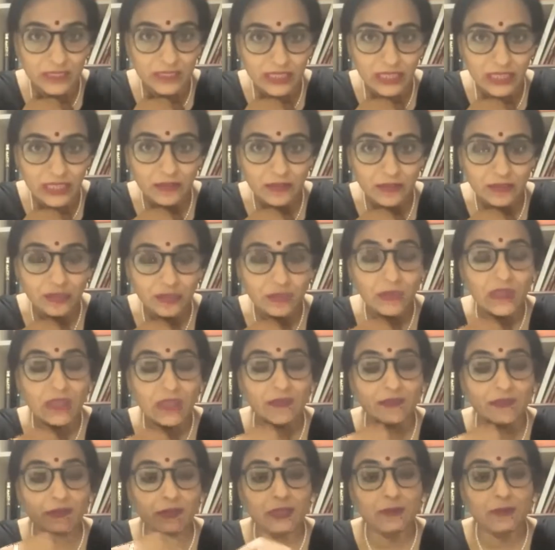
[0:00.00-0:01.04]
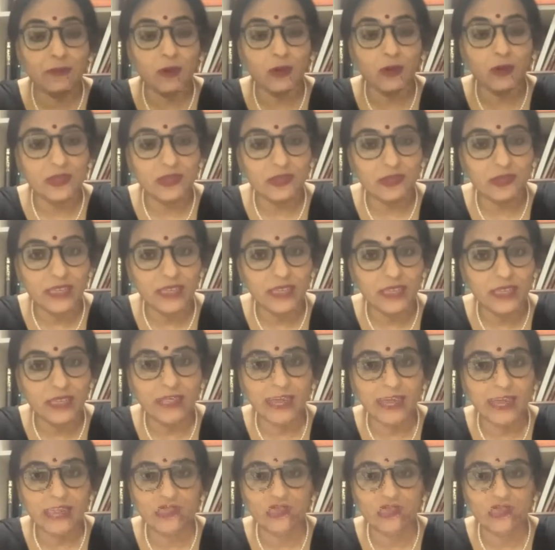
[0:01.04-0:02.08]
India for sponsoring
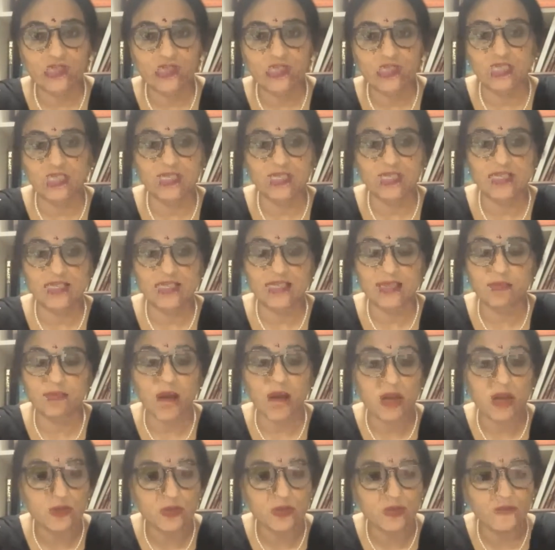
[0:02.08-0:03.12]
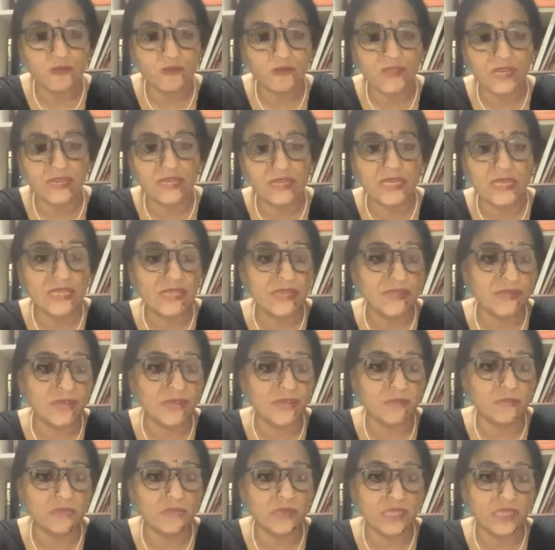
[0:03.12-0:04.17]
the lecture series as a part of their
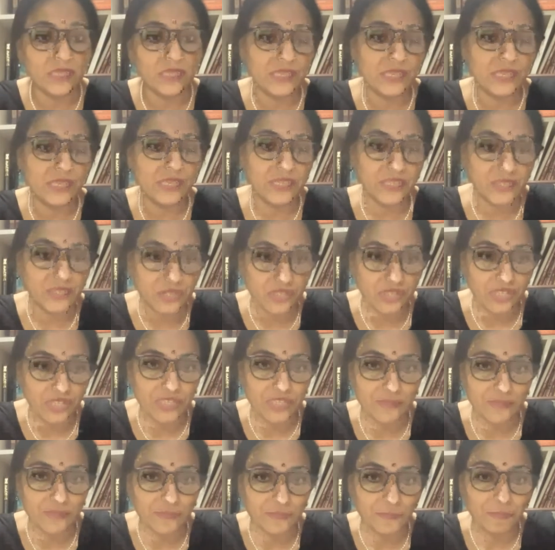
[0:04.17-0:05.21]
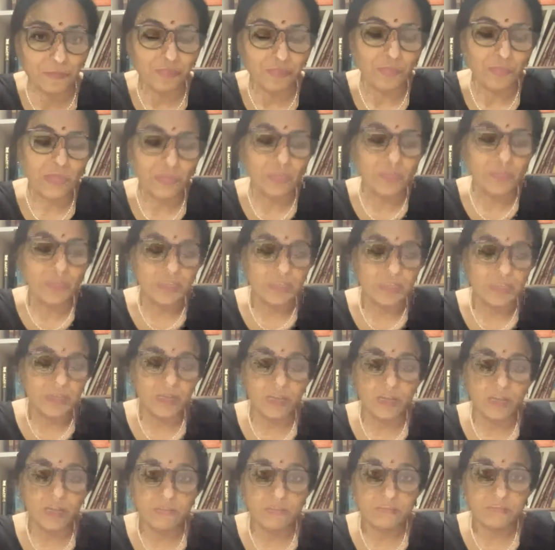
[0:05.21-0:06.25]
Incredible India initiative.
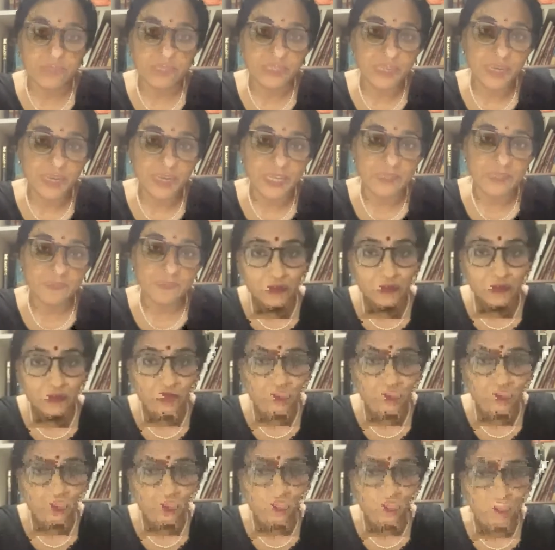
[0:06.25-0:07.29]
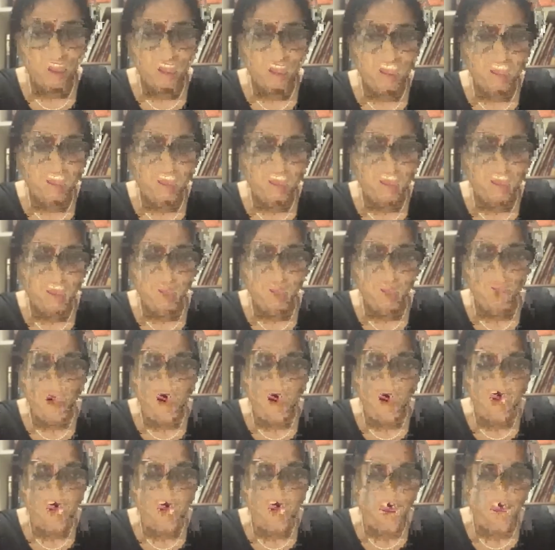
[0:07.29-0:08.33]
India is one of the oldest
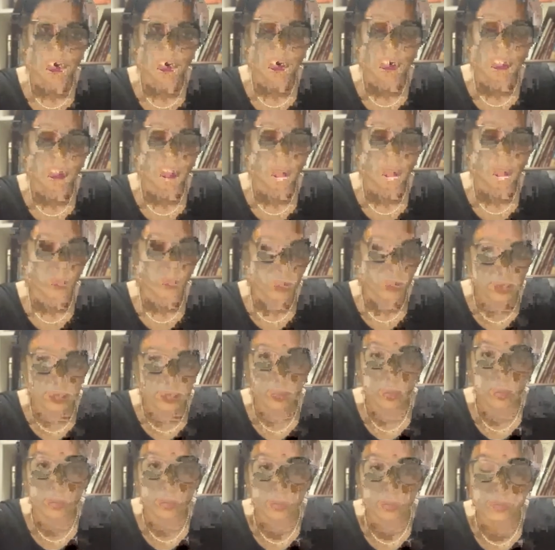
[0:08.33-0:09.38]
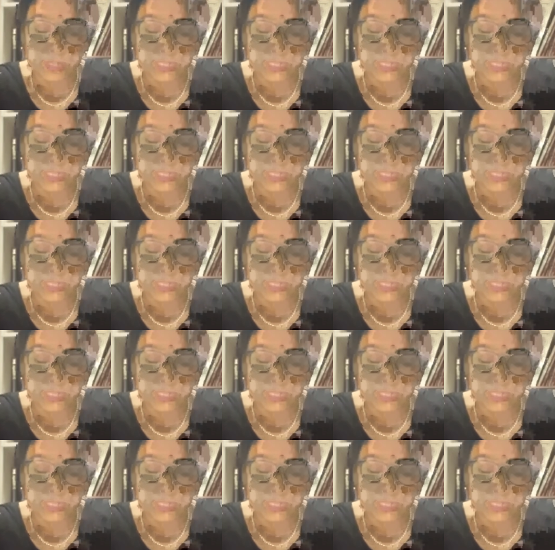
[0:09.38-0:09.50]
civilizations in the world, although